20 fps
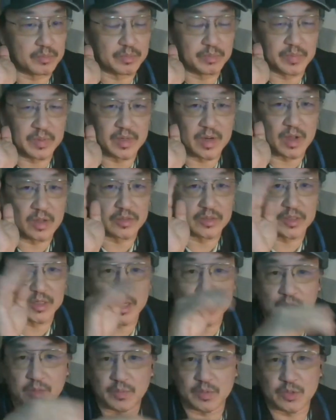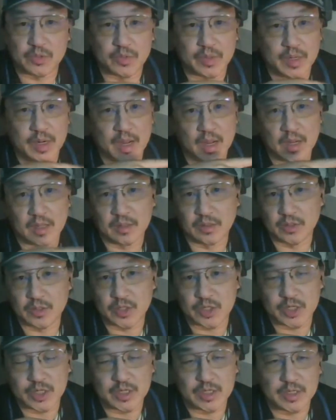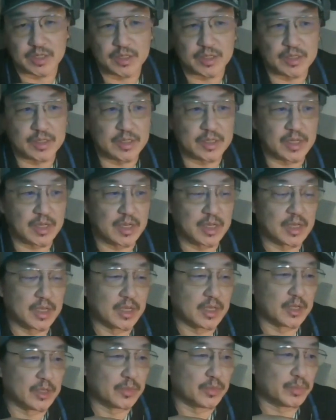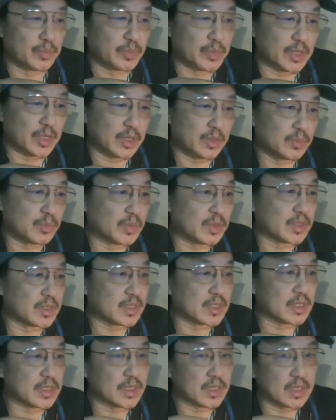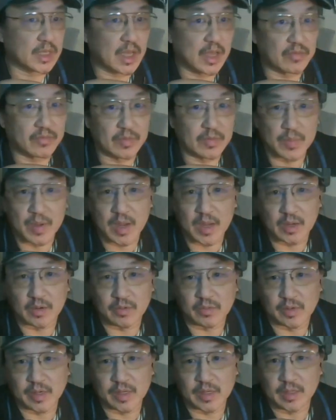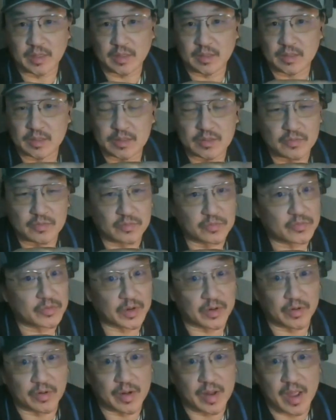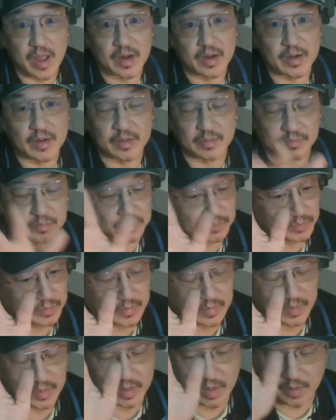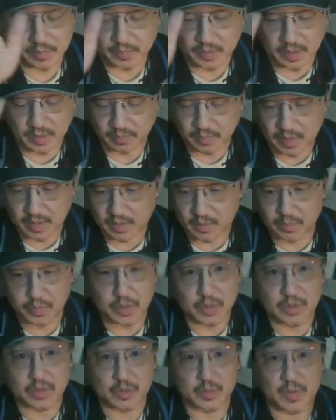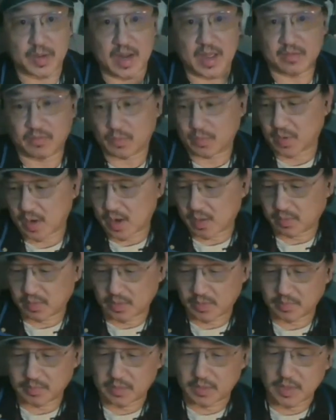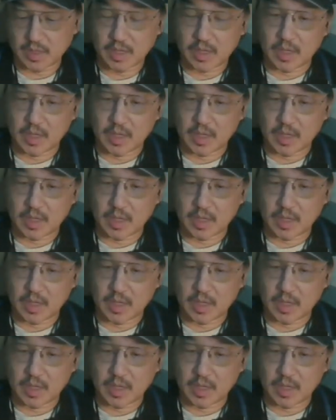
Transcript: Been alternating between allergies, being busy, having migraines, figuring out how to update. My computer's been having problems.